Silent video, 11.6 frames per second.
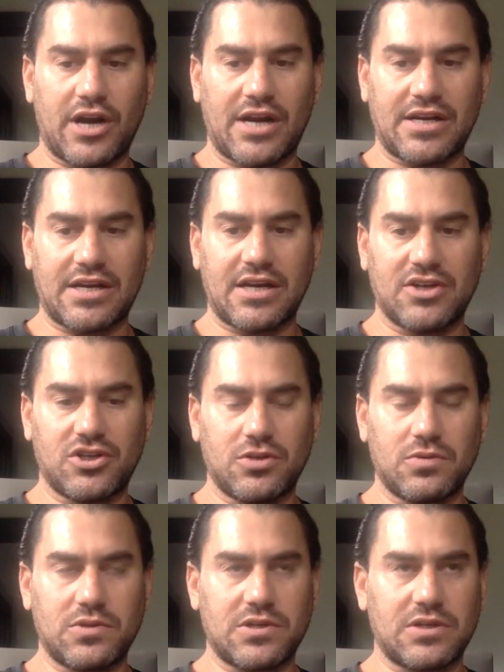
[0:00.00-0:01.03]
any
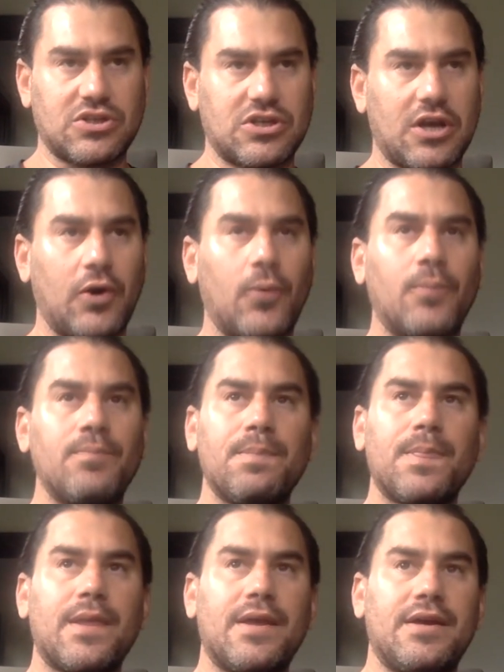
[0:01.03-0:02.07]
issues. And so,
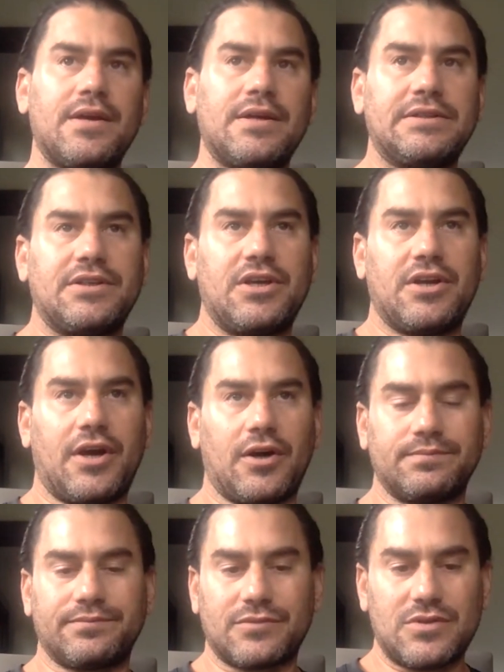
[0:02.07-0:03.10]
you
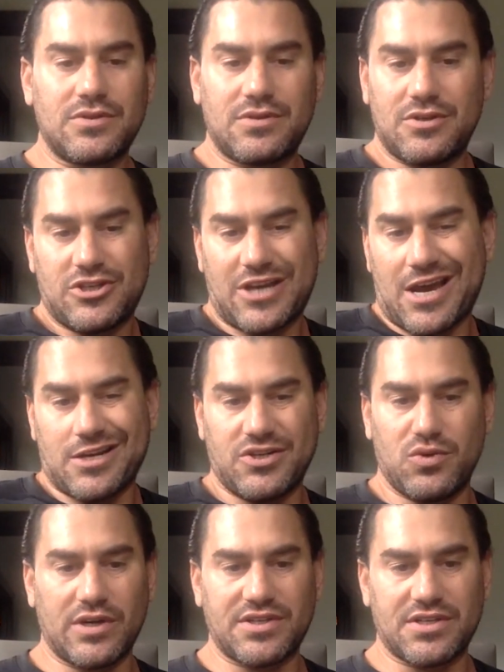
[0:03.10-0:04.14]
just got to
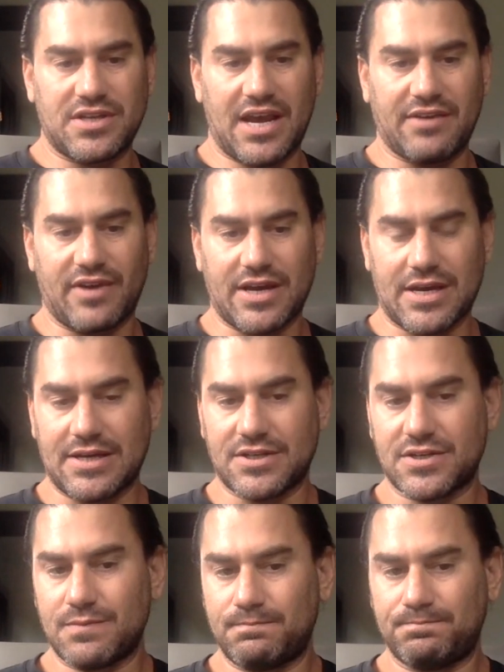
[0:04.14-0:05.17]
do what's safe, I guess.